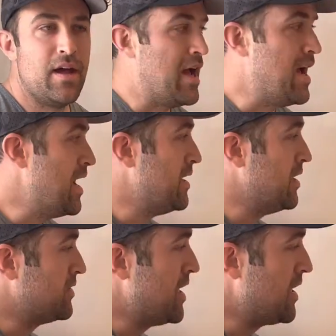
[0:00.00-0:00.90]
And
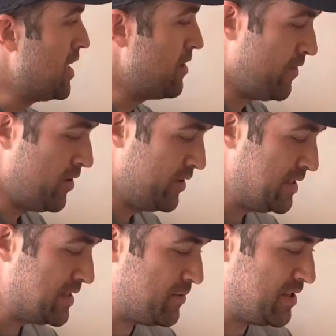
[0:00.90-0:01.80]
it'll take care of all these
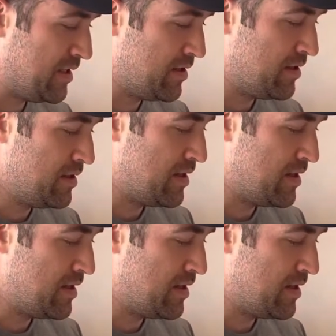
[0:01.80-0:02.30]
steps here